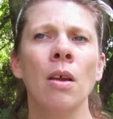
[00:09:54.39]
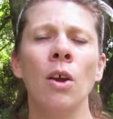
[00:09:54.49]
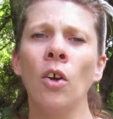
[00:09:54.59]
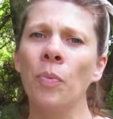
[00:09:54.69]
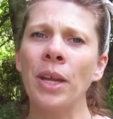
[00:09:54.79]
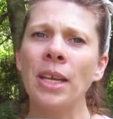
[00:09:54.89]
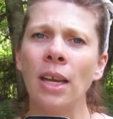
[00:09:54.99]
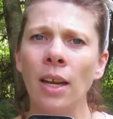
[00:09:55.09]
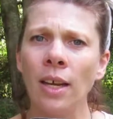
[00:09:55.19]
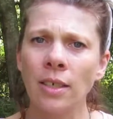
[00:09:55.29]
who've been
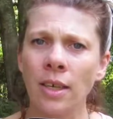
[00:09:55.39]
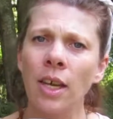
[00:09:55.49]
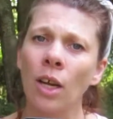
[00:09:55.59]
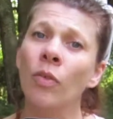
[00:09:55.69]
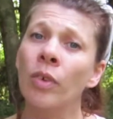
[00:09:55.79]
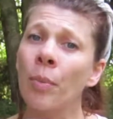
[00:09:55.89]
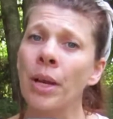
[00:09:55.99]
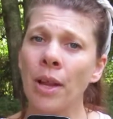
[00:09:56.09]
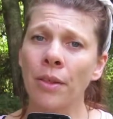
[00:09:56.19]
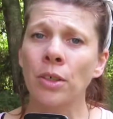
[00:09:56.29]
needing to hear from
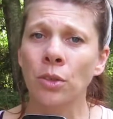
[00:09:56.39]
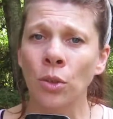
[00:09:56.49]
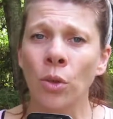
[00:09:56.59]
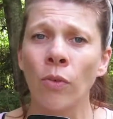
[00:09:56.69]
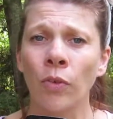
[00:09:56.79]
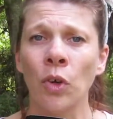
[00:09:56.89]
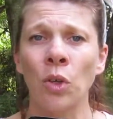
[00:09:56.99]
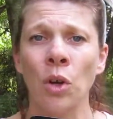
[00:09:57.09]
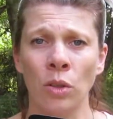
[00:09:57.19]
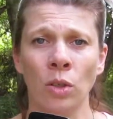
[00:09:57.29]
another soul for a
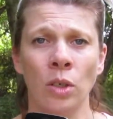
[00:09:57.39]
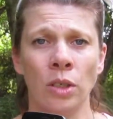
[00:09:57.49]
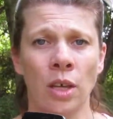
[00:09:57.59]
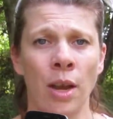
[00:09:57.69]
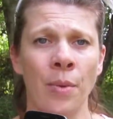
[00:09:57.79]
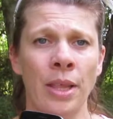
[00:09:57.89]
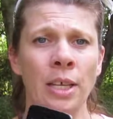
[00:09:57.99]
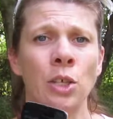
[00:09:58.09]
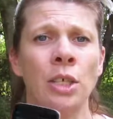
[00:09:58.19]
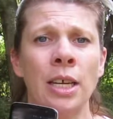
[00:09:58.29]
long, long time, and they
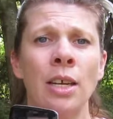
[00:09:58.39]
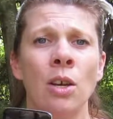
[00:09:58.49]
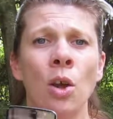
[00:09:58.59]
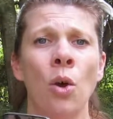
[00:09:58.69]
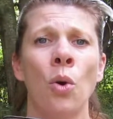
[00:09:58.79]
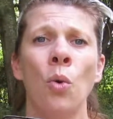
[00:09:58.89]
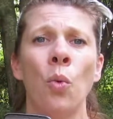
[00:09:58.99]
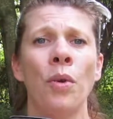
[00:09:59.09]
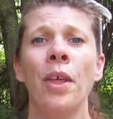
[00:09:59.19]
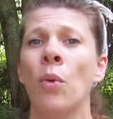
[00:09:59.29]
just didn't know
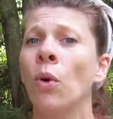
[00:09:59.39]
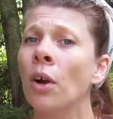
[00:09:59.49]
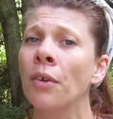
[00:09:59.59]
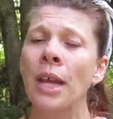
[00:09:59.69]
where they were.